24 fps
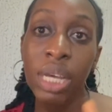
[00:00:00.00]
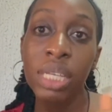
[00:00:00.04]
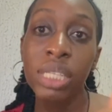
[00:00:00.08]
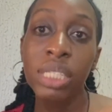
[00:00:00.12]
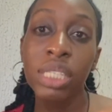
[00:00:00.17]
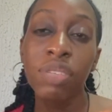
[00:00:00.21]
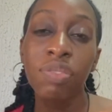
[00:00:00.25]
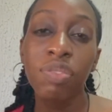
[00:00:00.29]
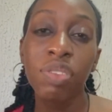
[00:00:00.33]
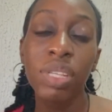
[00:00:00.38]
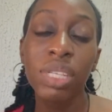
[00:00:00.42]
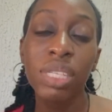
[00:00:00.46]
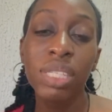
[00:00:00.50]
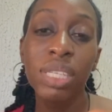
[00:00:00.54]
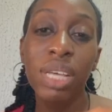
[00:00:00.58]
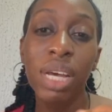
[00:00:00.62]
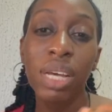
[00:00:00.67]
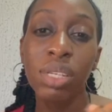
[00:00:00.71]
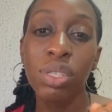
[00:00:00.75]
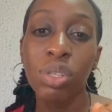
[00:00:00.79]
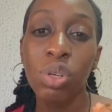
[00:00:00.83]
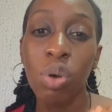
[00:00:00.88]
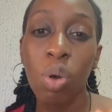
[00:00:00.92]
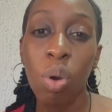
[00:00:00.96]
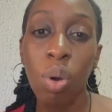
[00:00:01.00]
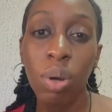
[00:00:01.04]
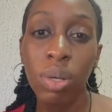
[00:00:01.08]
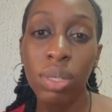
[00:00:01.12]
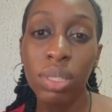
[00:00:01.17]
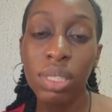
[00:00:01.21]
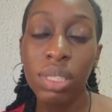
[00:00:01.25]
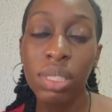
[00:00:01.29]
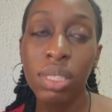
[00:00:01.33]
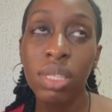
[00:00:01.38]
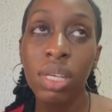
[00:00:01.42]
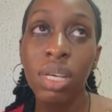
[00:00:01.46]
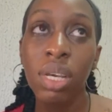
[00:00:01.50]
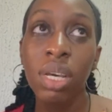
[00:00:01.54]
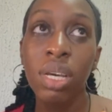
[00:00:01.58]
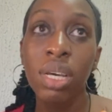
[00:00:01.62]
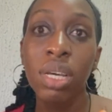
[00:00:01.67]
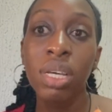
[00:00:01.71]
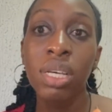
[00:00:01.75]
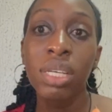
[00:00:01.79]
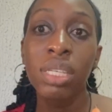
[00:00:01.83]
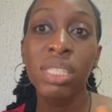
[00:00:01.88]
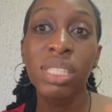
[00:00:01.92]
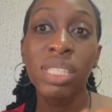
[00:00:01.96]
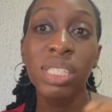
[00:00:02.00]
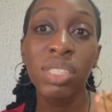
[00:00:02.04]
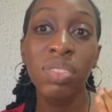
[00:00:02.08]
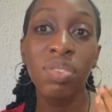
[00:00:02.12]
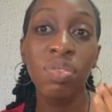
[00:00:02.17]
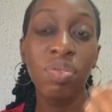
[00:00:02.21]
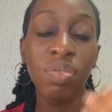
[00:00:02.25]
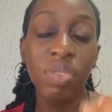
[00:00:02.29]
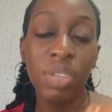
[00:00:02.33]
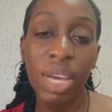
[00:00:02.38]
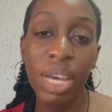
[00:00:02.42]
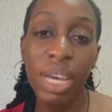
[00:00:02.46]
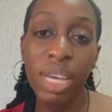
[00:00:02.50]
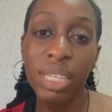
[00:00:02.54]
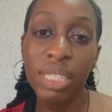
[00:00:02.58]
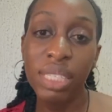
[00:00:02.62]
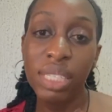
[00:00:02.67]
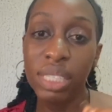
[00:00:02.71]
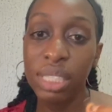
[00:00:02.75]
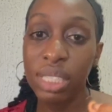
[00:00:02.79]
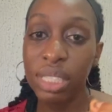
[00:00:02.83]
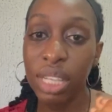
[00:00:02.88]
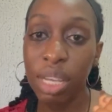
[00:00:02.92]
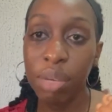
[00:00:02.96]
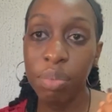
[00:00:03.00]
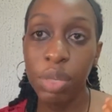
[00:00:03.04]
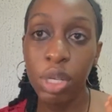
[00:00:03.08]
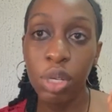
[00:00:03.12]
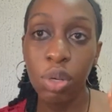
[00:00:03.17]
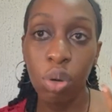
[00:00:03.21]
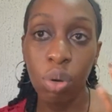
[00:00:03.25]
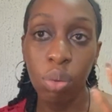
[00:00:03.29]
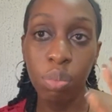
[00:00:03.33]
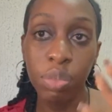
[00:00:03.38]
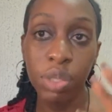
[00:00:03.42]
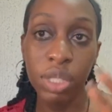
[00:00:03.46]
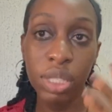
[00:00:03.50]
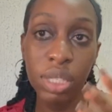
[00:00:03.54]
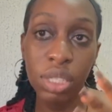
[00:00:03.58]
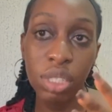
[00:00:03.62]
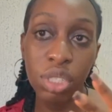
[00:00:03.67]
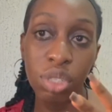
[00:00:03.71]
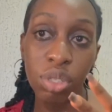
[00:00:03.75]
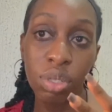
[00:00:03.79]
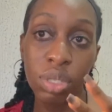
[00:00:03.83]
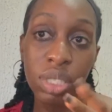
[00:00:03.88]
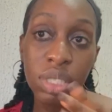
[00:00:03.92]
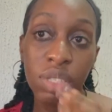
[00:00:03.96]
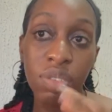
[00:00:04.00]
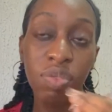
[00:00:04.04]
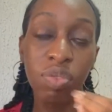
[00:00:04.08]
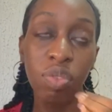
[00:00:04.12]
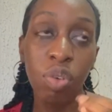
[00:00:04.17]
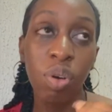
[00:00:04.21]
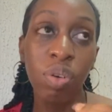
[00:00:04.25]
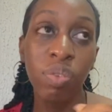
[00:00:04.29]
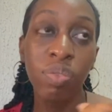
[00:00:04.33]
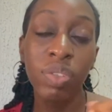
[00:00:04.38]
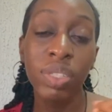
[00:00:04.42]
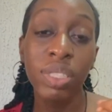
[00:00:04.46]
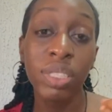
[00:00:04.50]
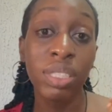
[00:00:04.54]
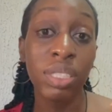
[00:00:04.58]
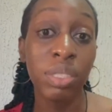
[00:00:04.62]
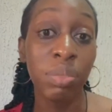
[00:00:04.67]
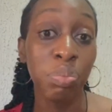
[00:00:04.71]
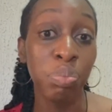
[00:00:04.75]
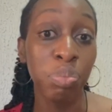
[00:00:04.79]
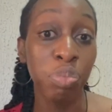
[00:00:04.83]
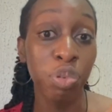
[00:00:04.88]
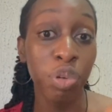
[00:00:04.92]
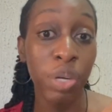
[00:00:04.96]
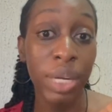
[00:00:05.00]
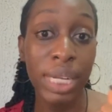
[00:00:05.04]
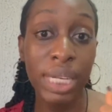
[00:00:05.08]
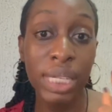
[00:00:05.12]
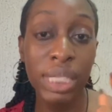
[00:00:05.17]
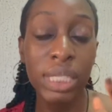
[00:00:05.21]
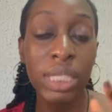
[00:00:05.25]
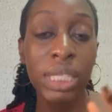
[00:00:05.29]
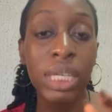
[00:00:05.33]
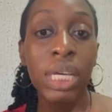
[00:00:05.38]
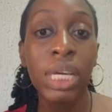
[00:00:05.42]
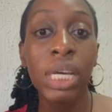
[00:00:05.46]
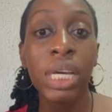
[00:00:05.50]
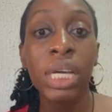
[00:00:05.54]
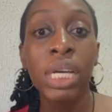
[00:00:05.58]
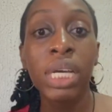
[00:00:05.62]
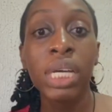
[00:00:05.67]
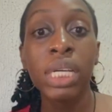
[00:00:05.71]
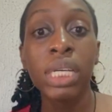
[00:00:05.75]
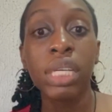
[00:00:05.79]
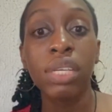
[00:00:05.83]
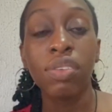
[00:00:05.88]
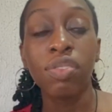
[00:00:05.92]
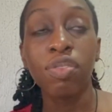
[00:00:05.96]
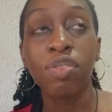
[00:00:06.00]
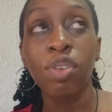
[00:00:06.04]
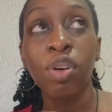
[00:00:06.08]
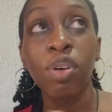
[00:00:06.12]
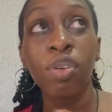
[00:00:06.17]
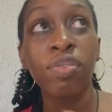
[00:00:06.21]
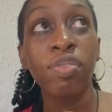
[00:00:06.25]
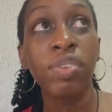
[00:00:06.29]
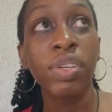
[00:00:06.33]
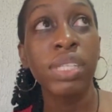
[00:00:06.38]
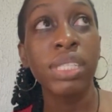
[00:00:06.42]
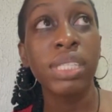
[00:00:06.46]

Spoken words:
syphilis can cause severe systemic complications involving the brain, involving